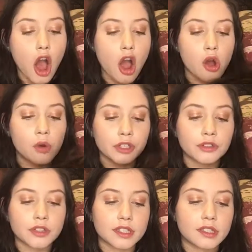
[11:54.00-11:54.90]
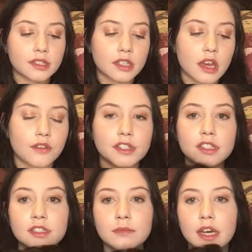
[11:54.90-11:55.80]
Oh, you know what this is? This
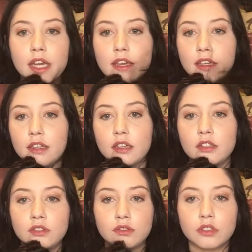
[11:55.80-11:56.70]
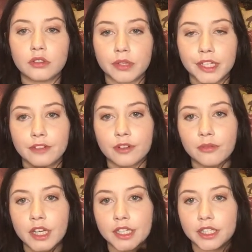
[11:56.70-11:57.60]
is my Azula wig from
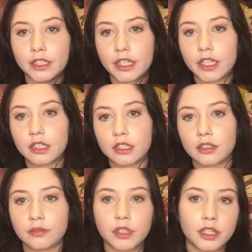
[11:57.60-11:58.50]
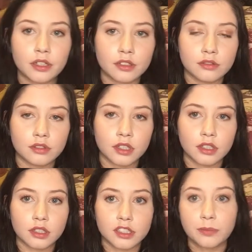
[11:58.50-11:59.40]
when I did like when
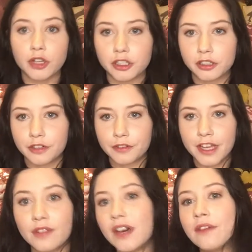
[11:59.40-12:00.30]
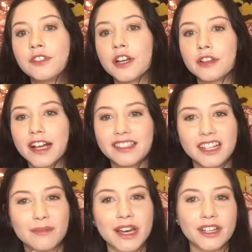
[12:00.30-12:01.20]
Azula, spoiler alert for of Avatar The Last
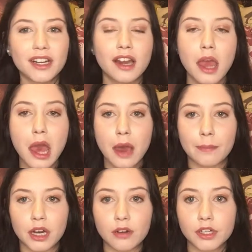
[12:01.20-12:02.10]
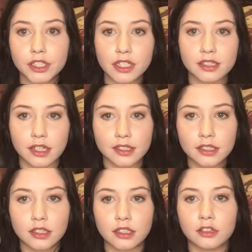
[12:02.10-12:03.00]
Airbender, but when she starts
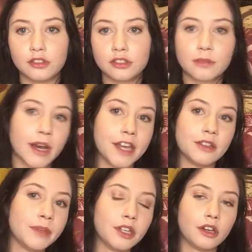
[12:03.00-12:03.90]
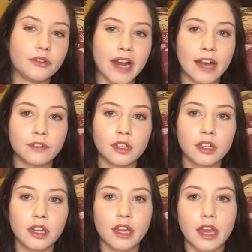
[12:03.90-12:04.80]
to lose her mind a bit and unravel,
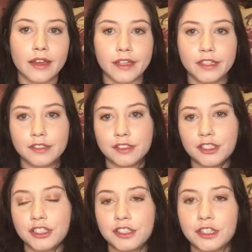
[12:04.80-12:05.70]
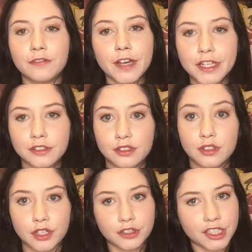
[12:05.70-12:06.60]
and so she's, you know, fighting
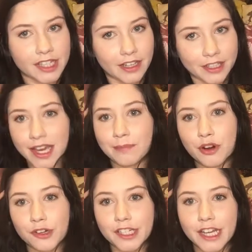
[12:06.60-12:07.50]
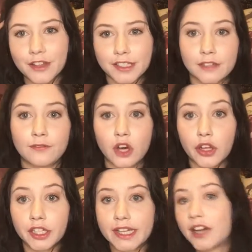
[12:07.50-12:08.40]
Zuko and she's got like that ponytail that's like
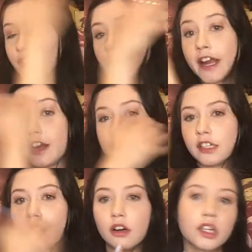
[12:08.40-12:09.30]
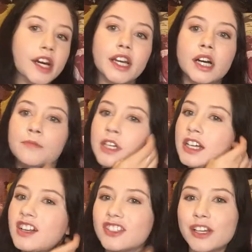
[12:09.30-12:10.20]
falling down and her hair is like all cut up.
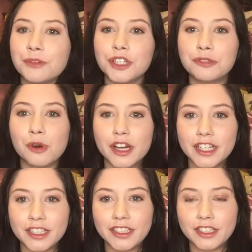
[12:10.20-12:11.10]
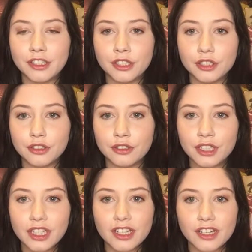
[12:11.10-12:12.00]
So I really wanted to do
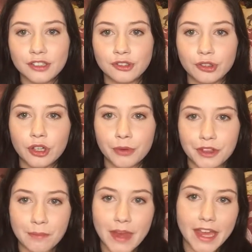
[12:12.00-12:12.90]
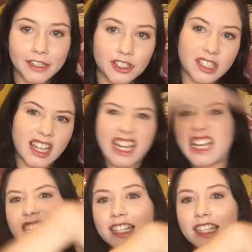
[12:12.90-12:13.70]
an Azula with the bangs, just like,